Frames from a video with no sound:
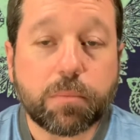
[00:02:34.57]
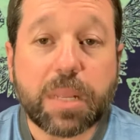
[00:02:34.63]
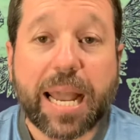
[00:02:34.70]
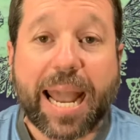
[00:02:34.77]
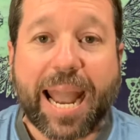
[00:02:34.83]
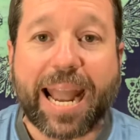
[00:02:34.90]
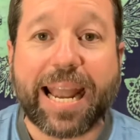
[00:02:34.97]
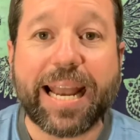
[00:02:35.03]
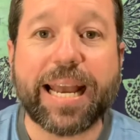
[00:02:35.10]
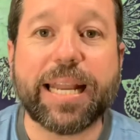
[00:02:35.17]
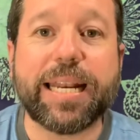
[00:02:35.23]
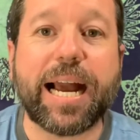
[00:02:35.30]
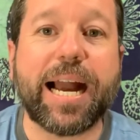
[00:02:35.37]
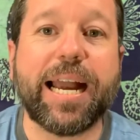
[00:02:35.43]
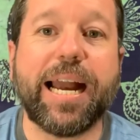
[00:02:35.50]

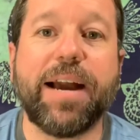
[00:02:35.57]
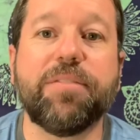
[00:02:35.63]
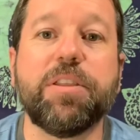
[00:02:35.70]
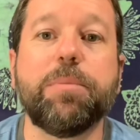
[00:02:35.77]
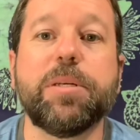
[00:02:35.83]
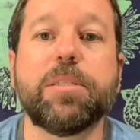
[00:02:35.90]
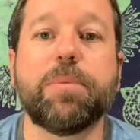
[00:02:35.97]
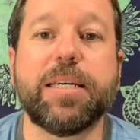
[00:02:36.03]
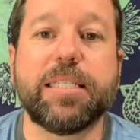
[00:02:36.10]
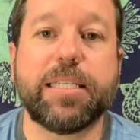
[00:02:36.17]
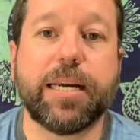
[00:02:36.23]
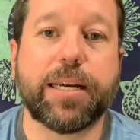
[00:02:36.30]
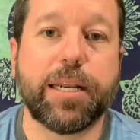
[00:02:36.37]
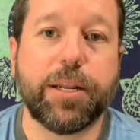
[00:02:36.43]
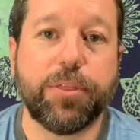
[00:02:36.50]
And I have them as my
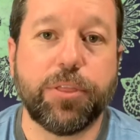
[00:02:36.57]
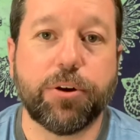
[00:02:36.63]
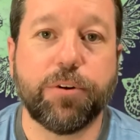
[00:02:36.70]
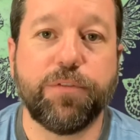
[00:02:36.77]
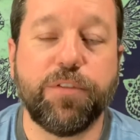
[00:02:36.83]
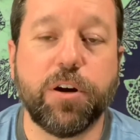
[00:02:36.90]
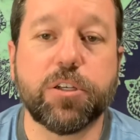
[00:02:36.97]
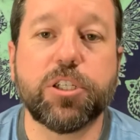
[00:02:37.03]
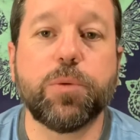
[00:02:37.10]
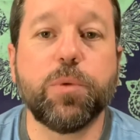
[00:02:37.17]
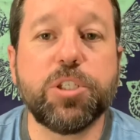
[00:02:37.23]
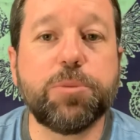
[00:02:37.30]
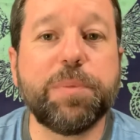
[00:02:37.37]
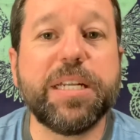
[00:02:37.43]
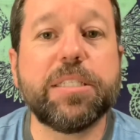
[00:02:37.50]
second and third function,
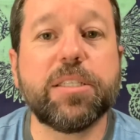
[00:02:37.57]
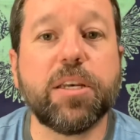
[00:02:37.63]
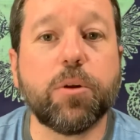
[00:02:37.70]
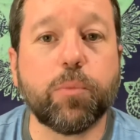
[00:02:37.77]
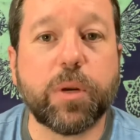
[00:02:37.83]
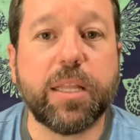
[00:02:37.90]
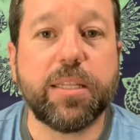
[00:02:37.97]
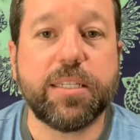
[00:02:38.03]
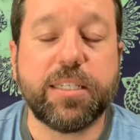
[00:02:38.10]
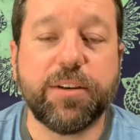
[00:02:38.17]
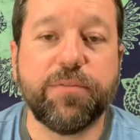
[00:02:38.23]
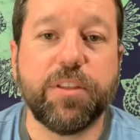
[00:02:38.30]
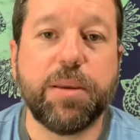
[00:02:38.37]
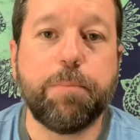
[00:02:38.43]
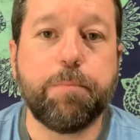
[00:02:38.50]
which means they're
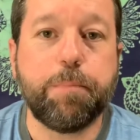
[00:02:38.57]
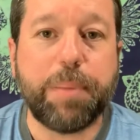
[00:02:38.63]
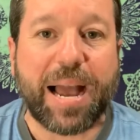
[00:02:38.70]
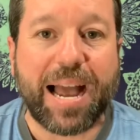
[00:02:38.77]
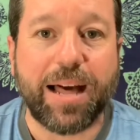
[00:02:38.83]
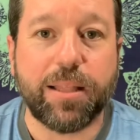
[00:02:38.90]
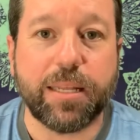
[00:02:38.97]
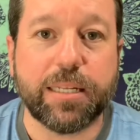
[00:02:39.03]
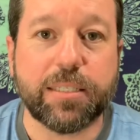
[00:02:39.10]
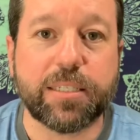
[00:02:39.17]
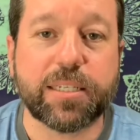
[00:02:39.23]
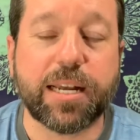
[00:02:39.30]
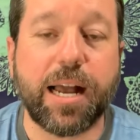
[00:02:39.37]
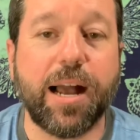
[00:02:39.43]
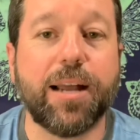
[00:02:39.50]
relatively
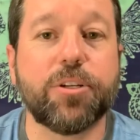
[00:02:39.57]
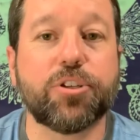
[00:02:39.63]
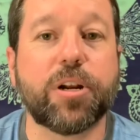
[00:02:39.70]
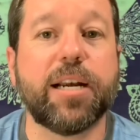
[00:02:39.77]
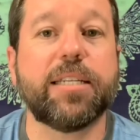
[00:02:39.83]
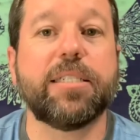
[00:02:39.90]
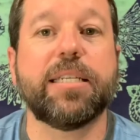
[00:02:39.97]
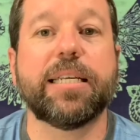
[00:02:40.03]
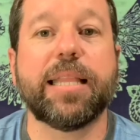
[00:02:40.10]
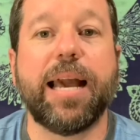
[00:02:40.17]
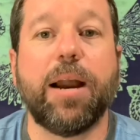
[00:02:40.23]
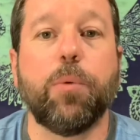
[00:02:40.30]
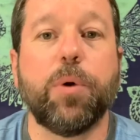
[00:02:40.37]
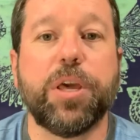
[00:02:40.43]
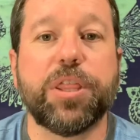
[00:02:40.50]
balanced, contrasting
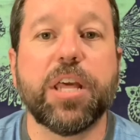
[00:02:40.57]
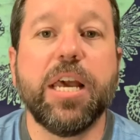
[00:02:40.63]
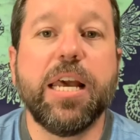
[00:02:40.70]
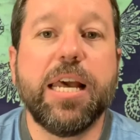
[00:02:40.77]
that with